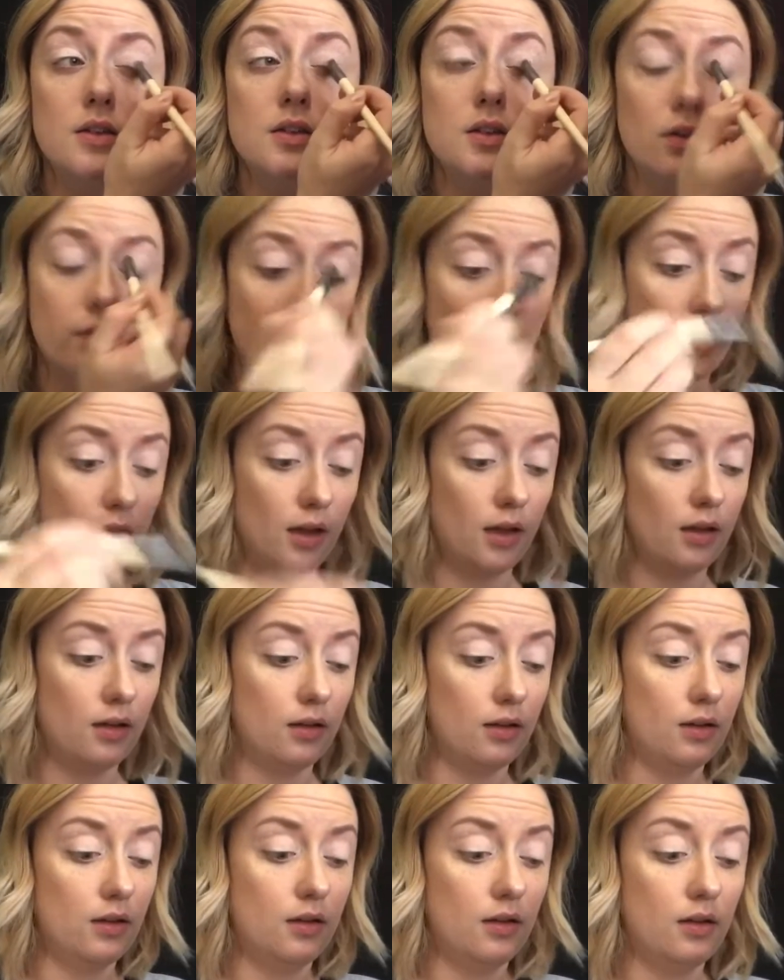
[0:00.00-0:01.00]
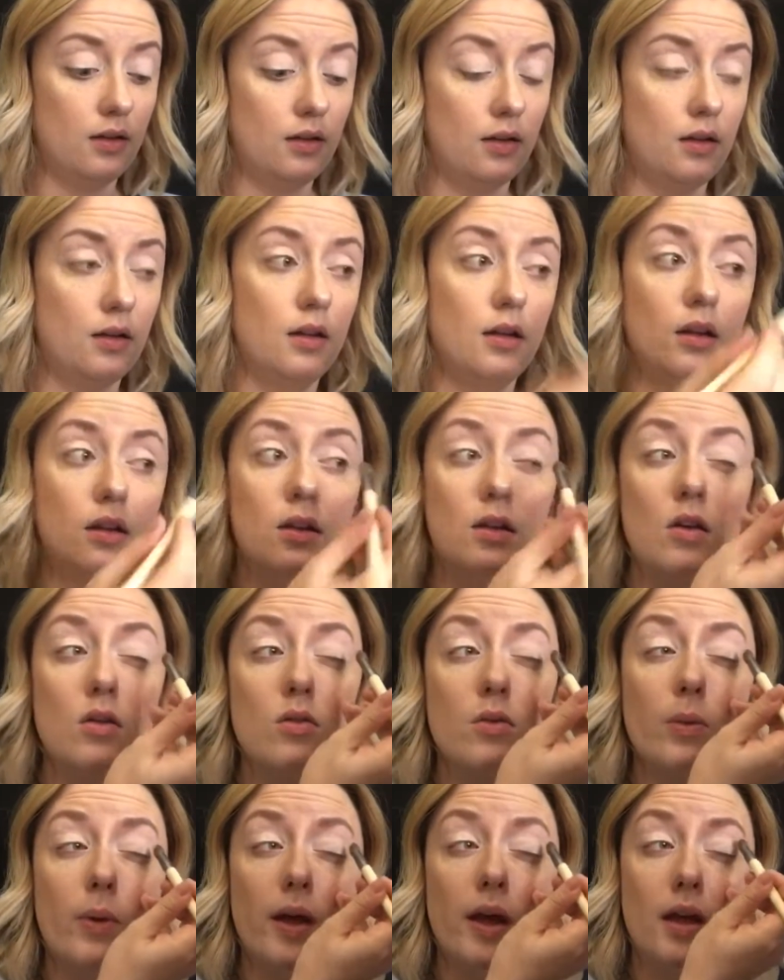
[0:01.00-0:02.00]
So if I go
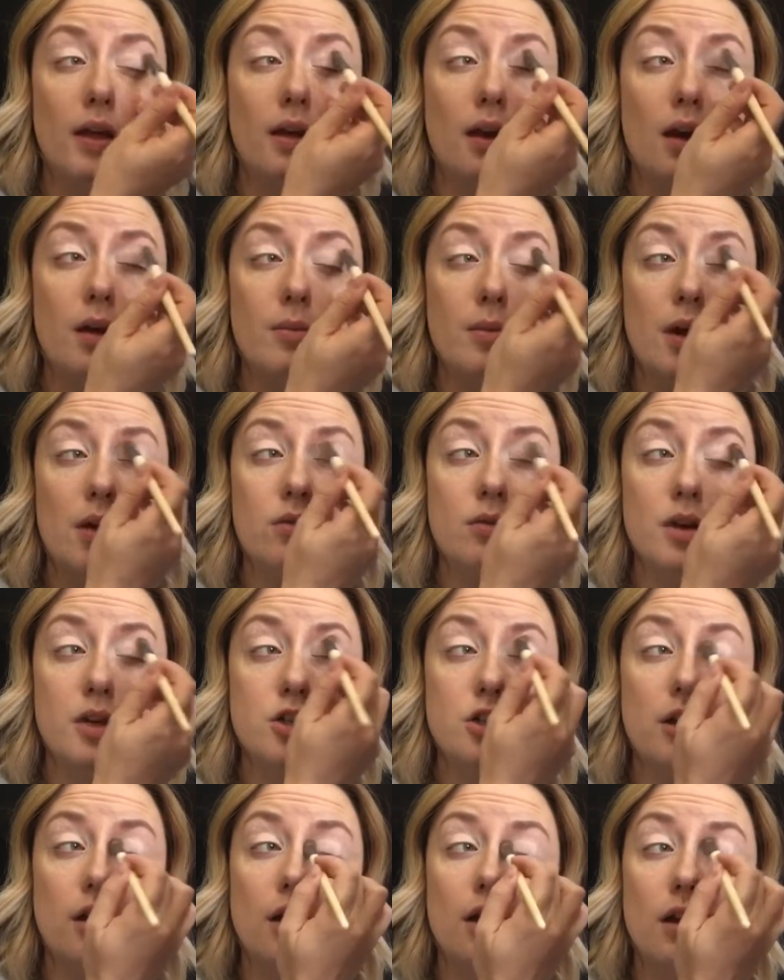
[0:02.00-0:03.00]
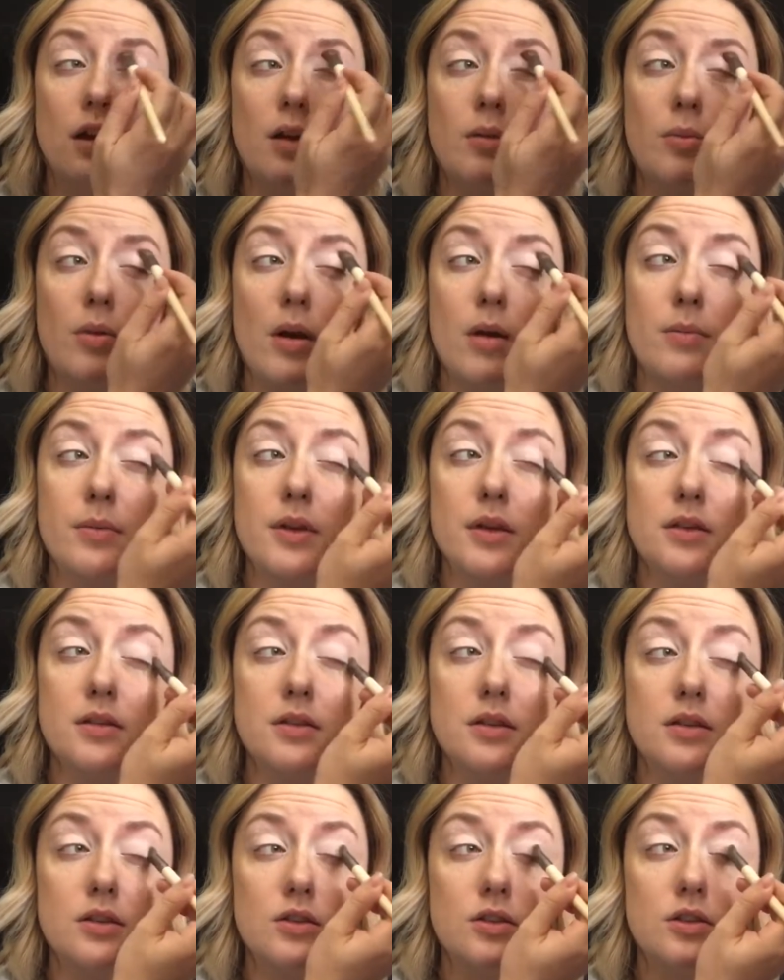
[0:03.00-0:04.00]
quick, I'm not rushing, I
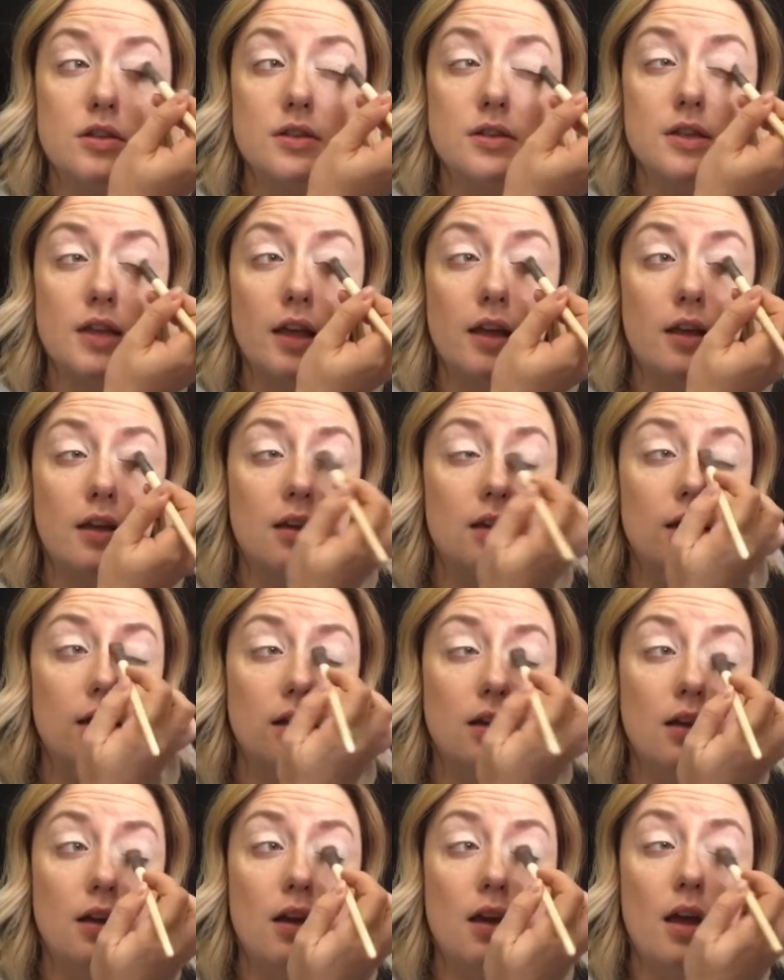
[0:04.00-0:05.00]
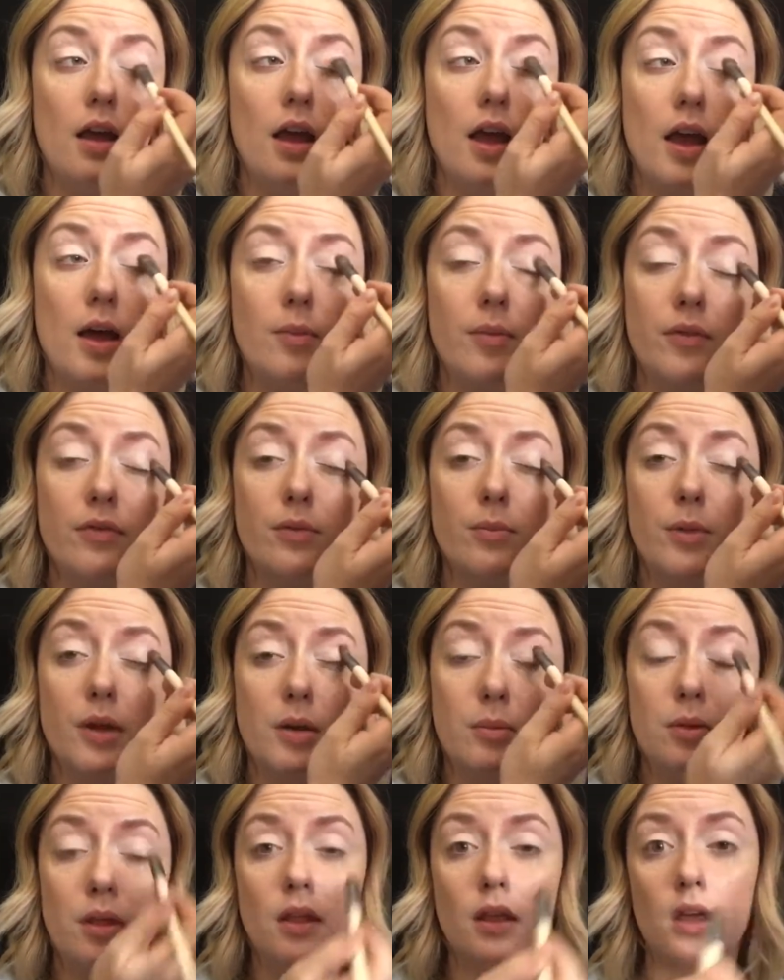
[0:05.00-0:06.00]
promise. It's just like habit for me
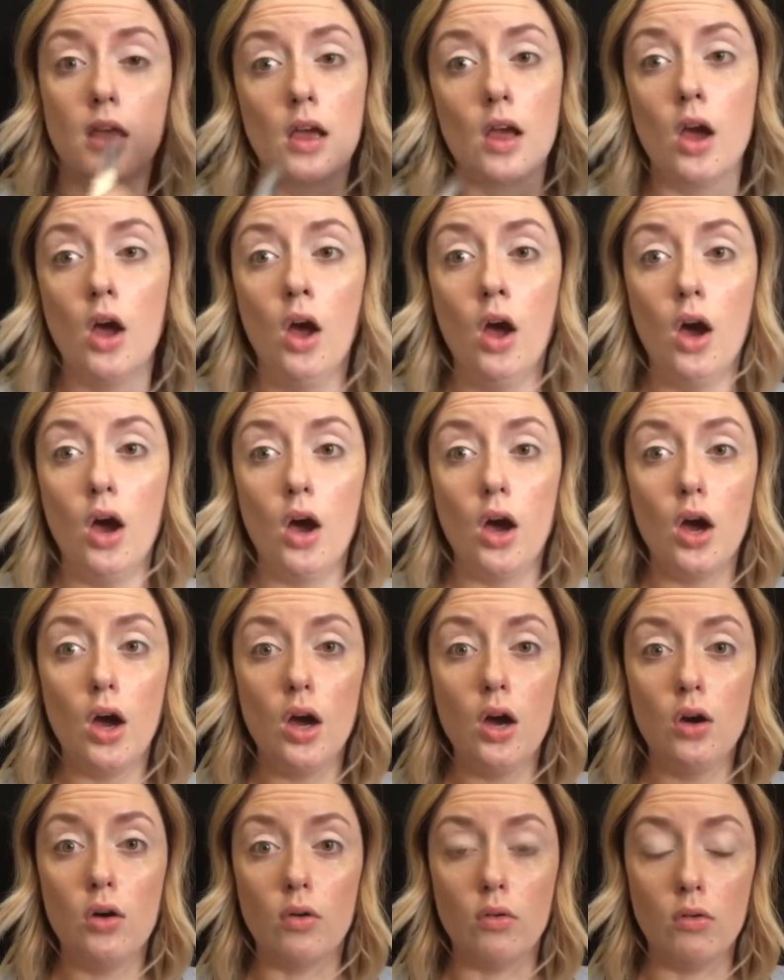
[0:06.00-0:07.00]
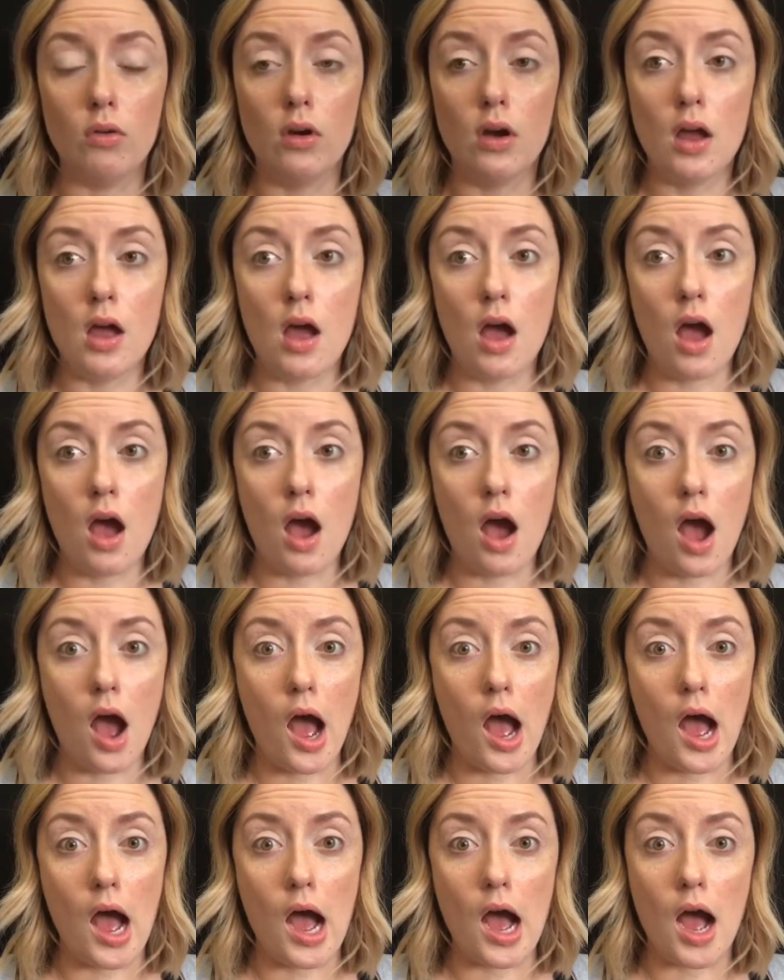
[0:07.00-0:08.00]
to be like, oh,
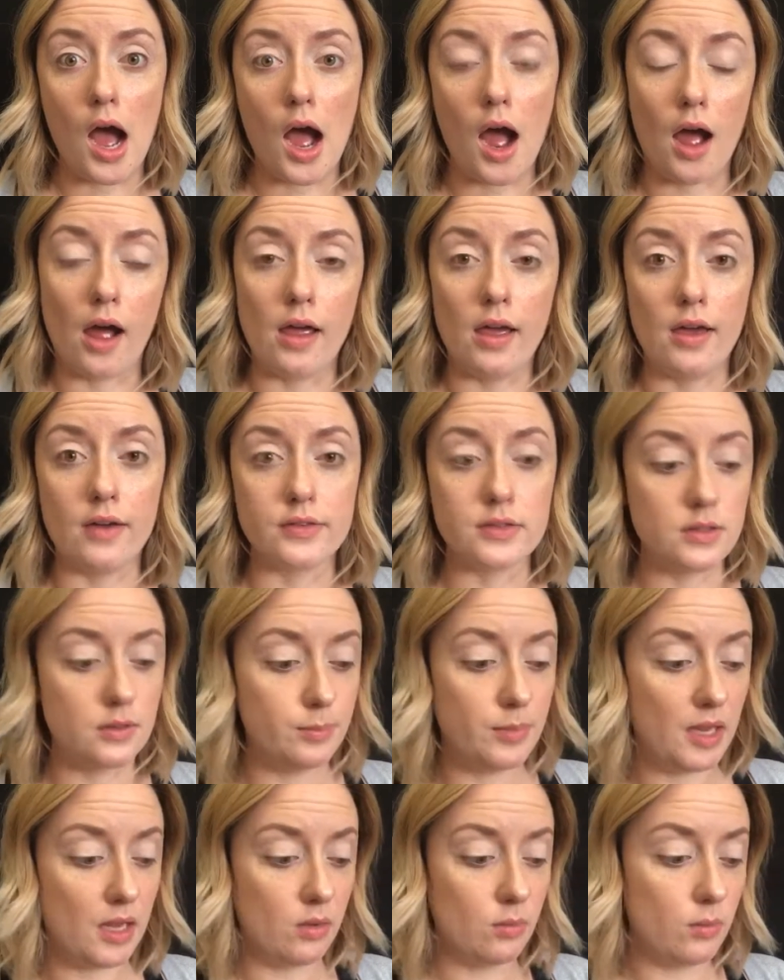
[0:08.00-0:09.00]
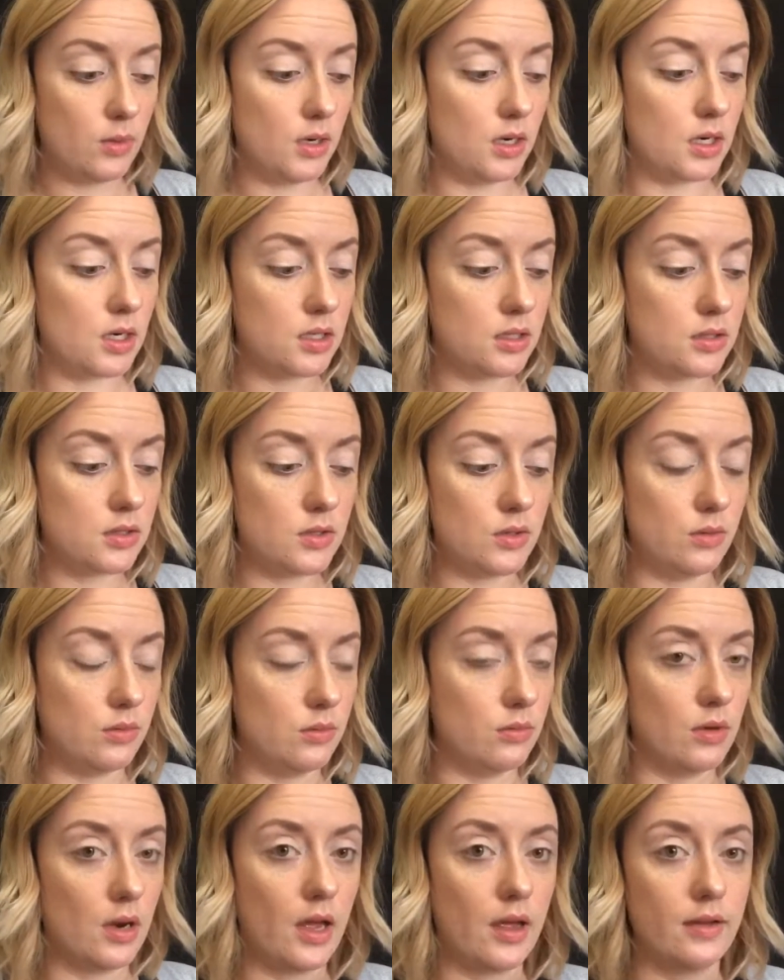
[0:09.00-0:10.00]
I have to be at work
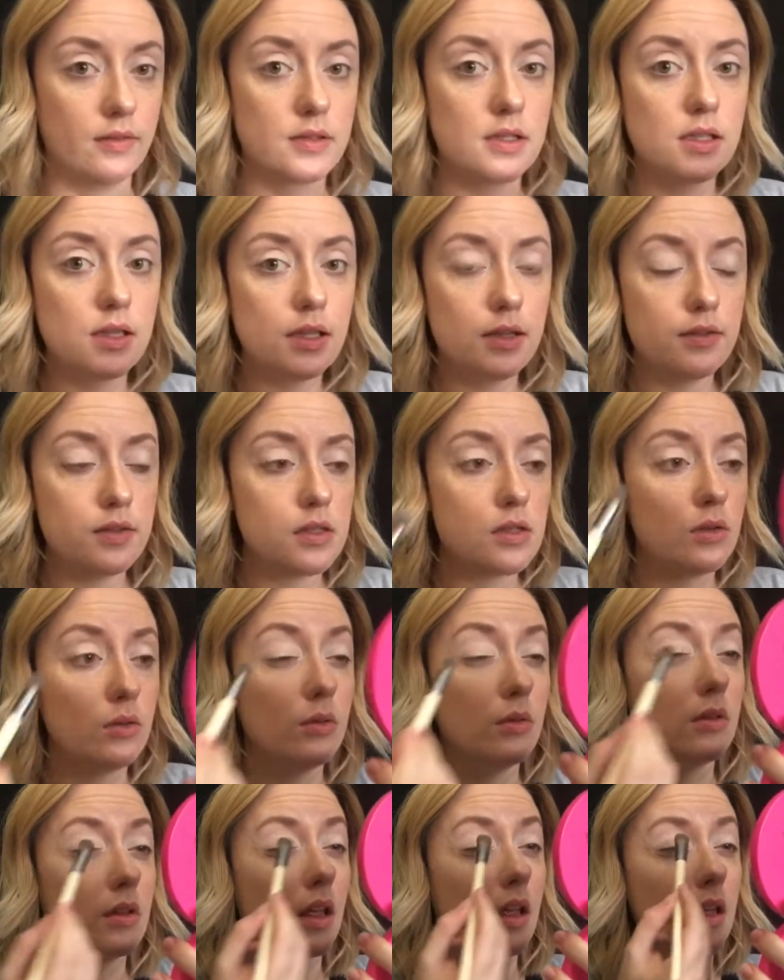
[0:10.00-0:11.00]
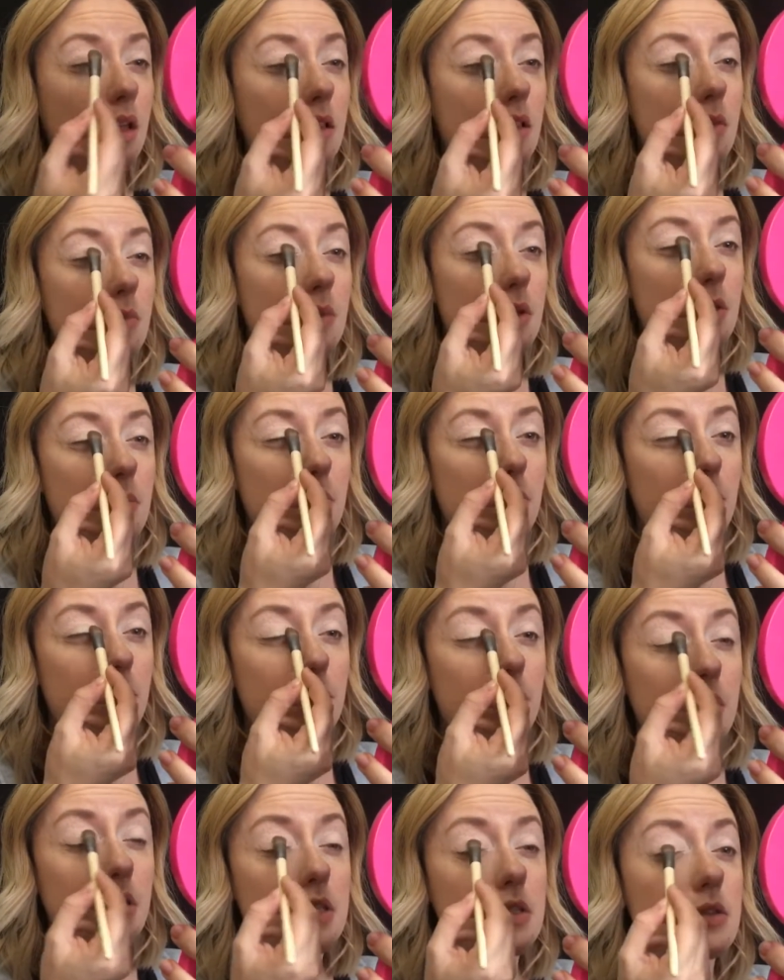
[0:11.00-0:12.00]
soon. I have to leave soon. Like, let me
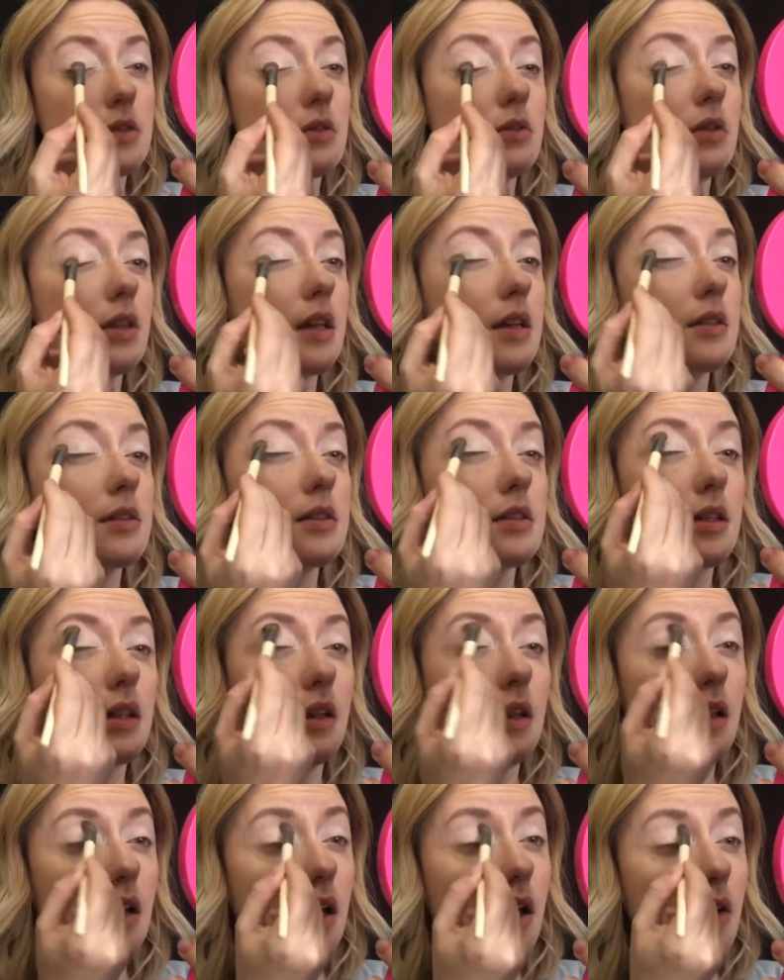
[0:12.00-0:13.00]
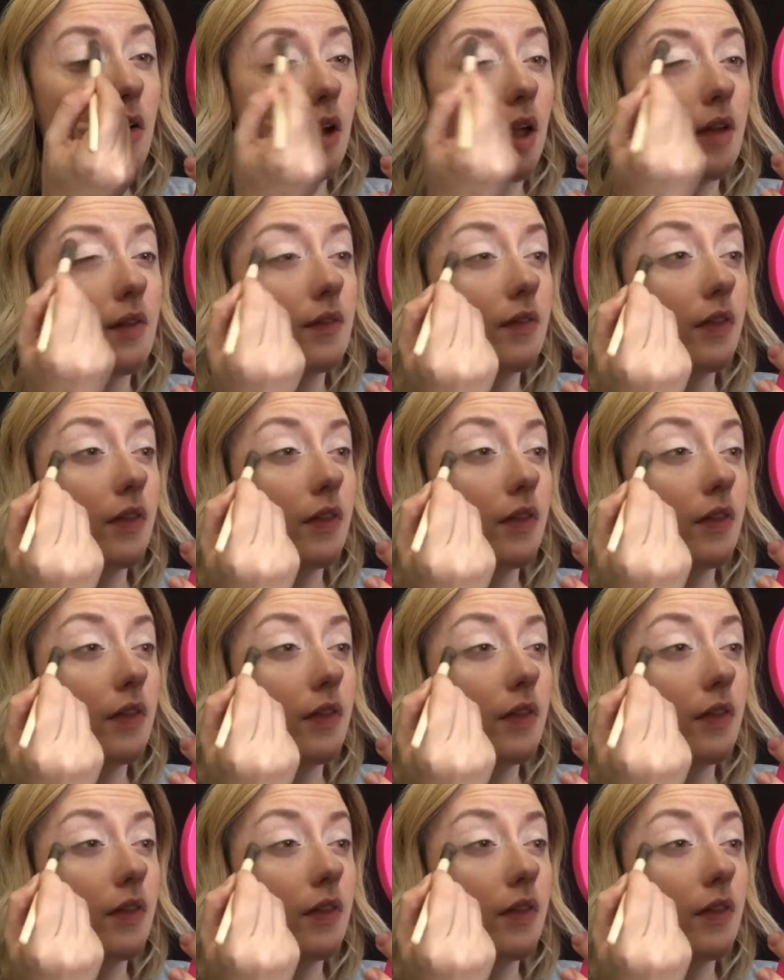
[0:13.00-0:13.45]
breeze through this. Okay.